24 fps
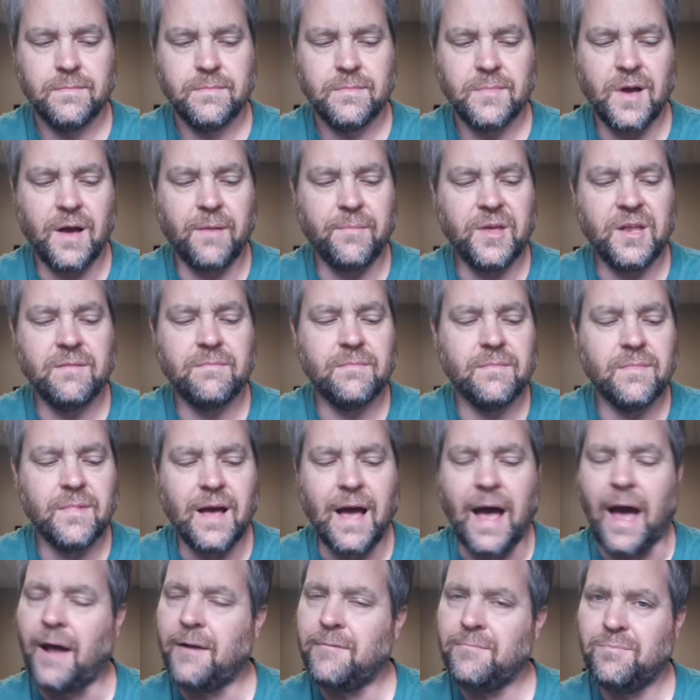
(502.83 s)
I mean,
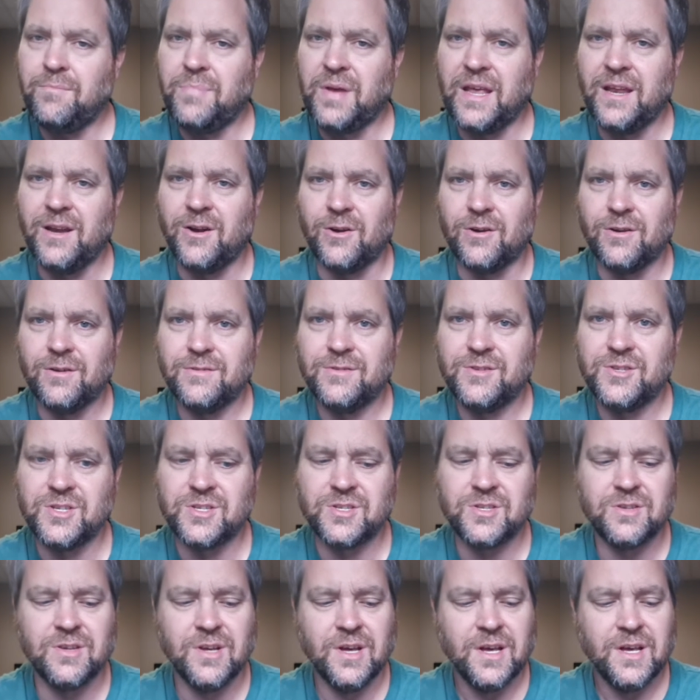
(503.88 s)
hadn't Peter
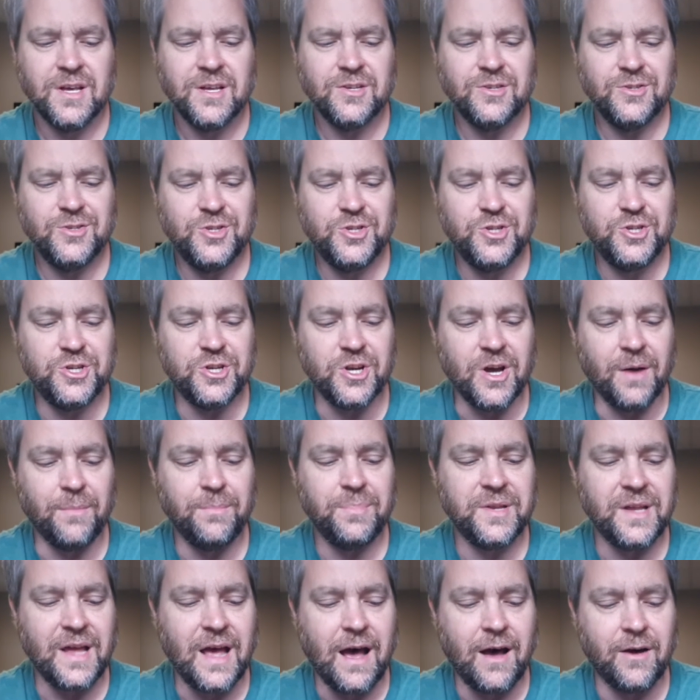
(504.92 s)
just
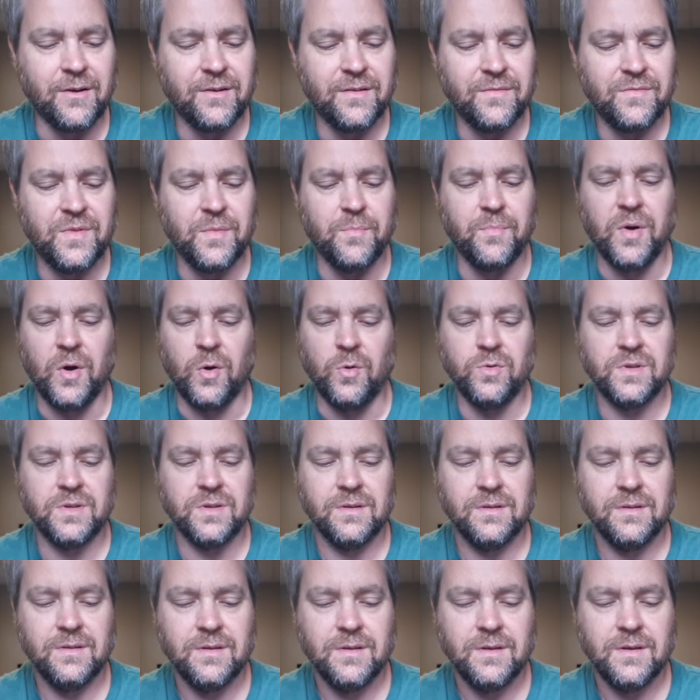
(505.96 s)
jumped out of the boat,
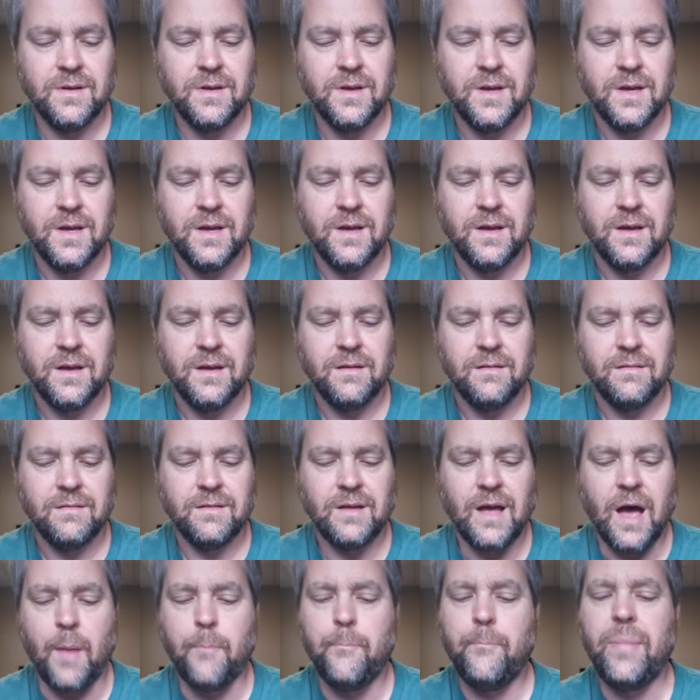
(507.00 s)

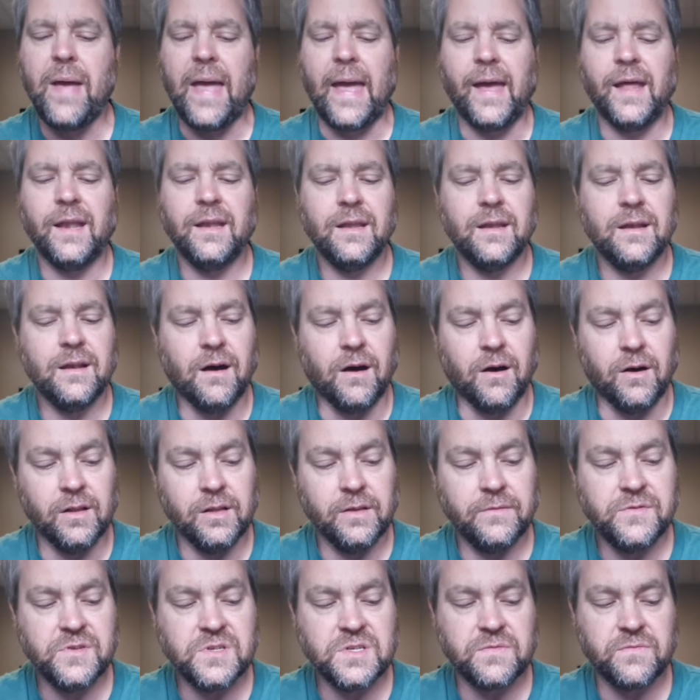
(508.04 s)
abandoned all
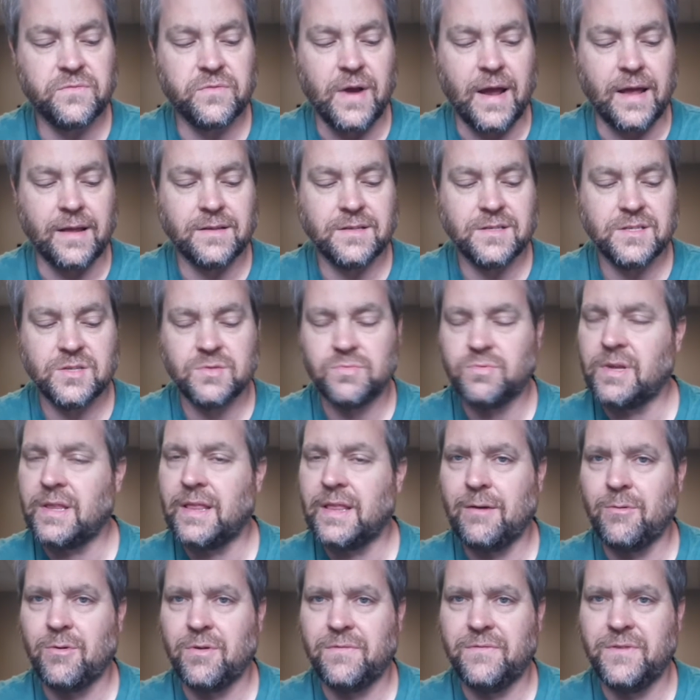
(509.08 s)
of his friends when
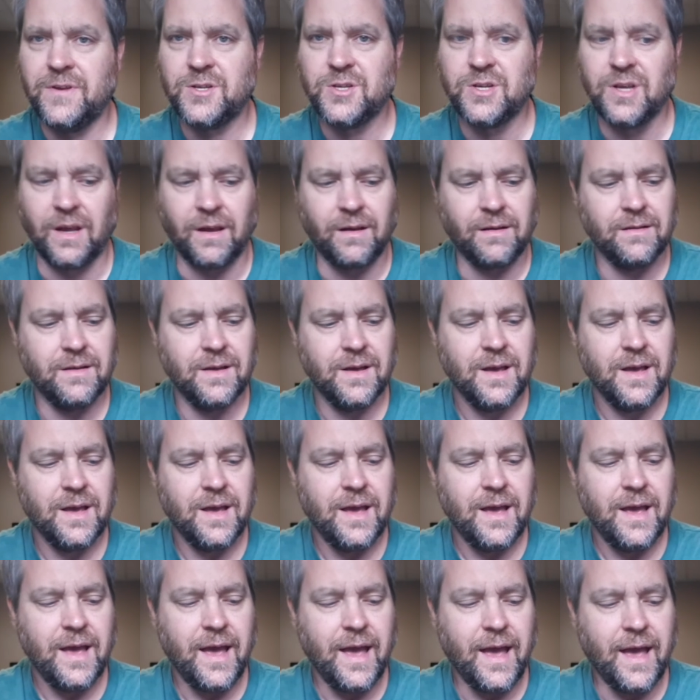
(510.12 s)
they were fishing,
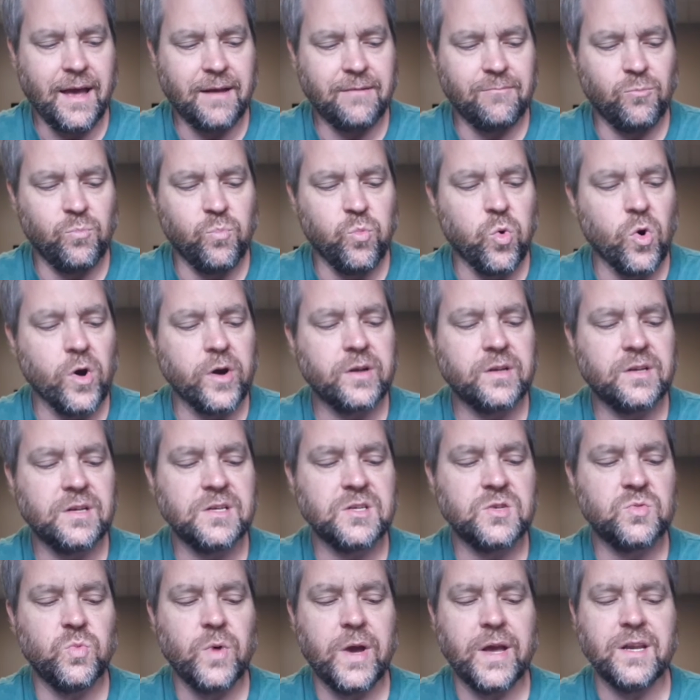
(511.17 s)
and worked
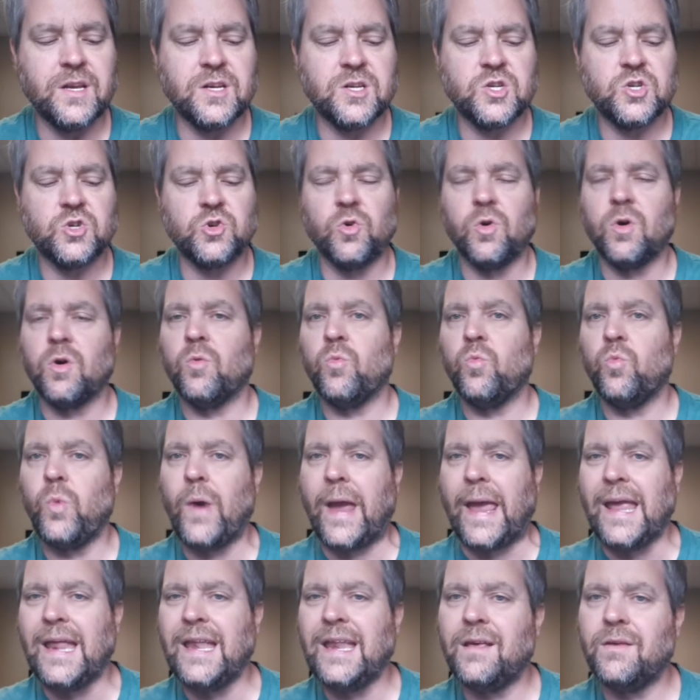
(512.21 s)
his way to shore,
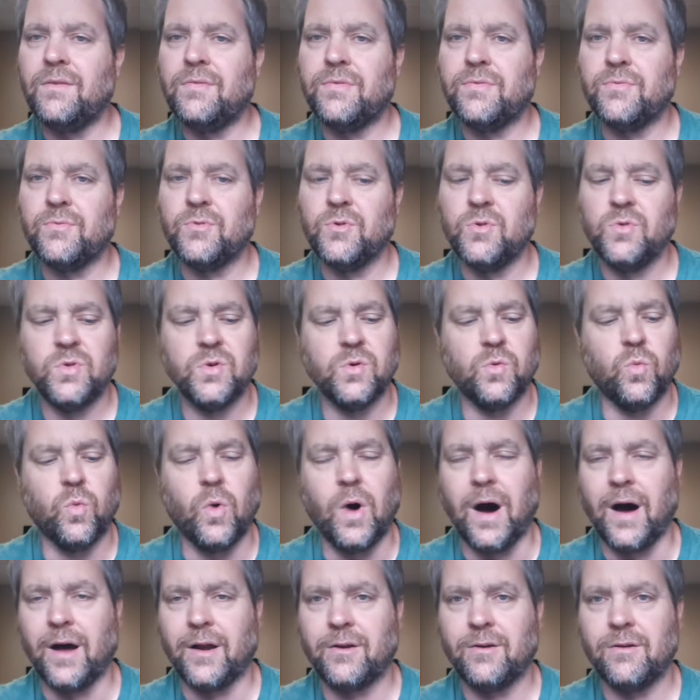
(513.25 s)
wading through the
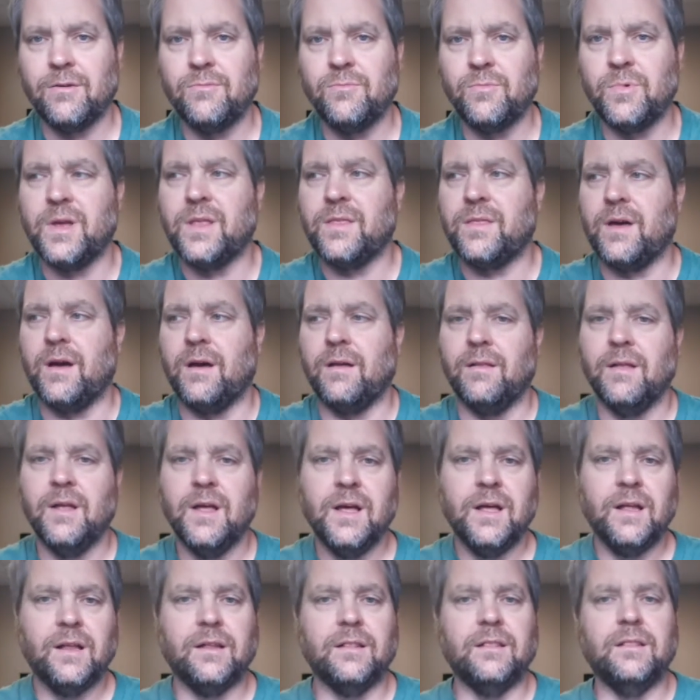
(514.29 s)
water with a
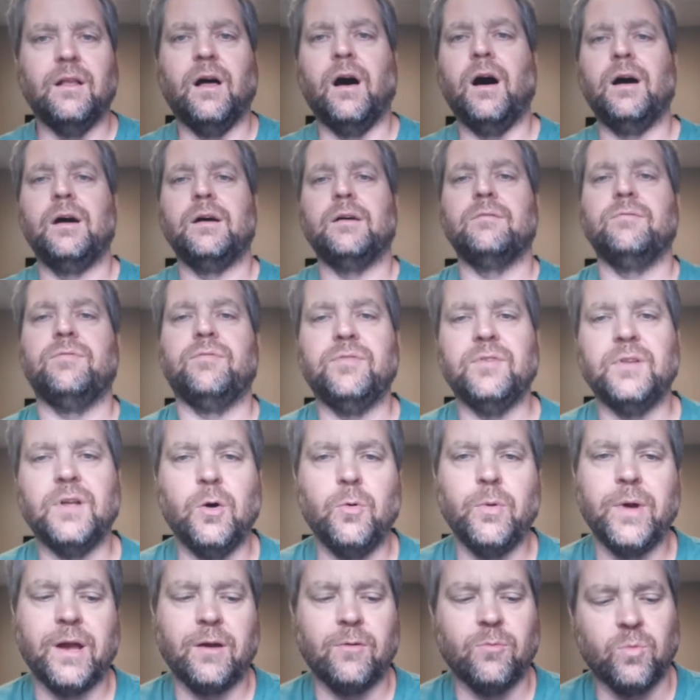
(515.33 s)
long
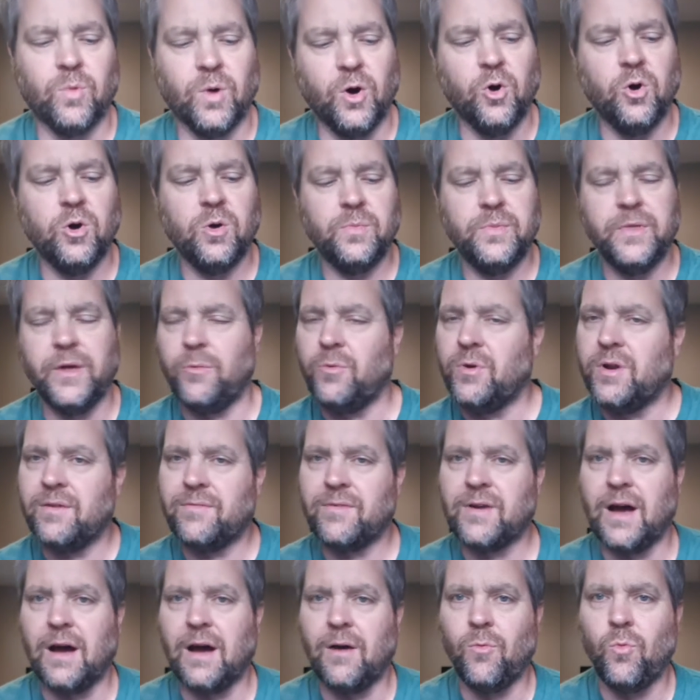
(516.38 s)
flowing robe that would have
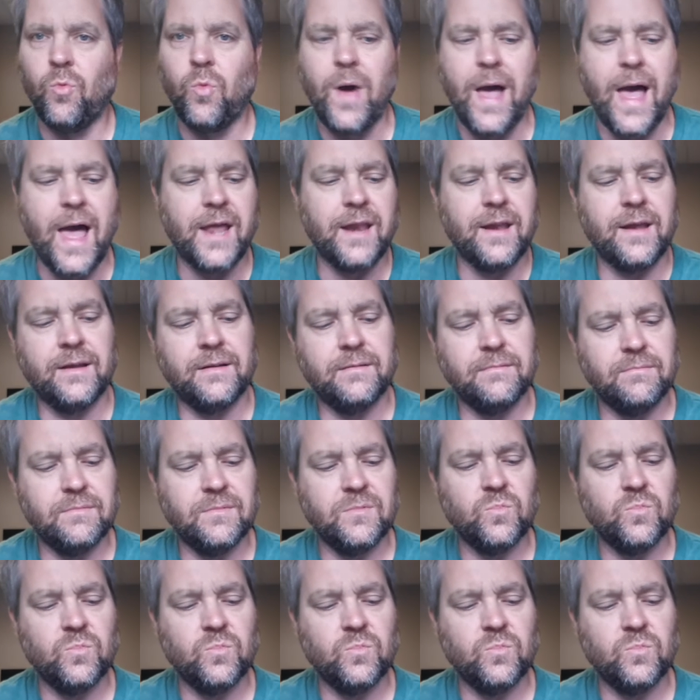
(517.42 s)
got wet and